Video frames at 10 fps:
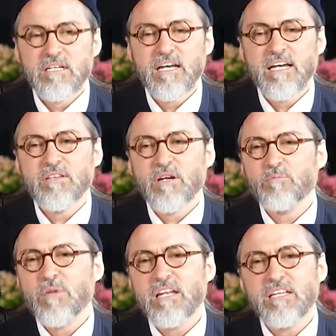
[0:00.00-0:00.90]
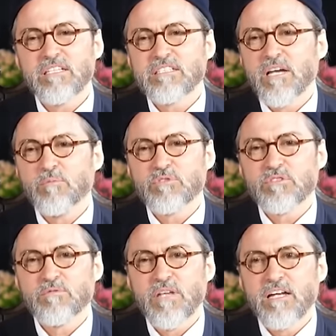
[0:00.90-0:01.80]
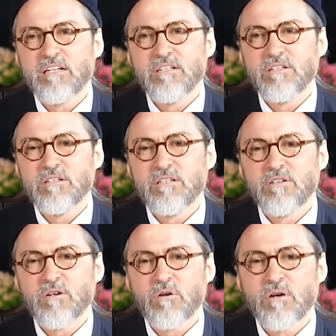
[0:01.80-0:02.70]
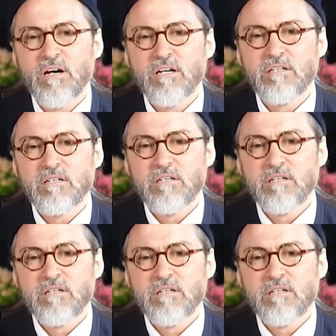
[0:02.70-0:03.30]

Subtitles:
And there are many examples of that in the Quran,